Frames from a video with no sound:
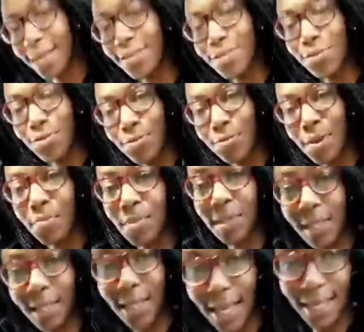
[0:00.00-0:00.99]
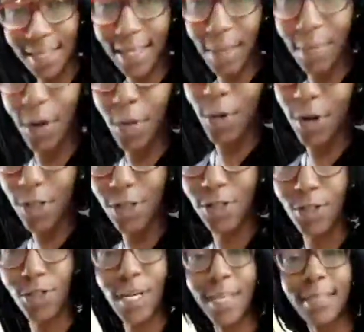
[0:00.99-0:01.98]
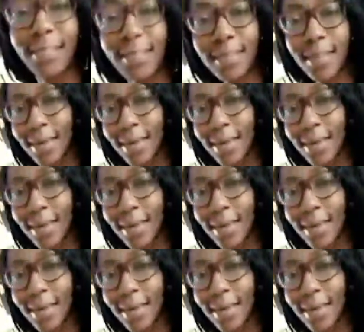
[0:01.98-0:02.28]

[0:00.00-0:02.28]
I just remember the last time I wore this dress,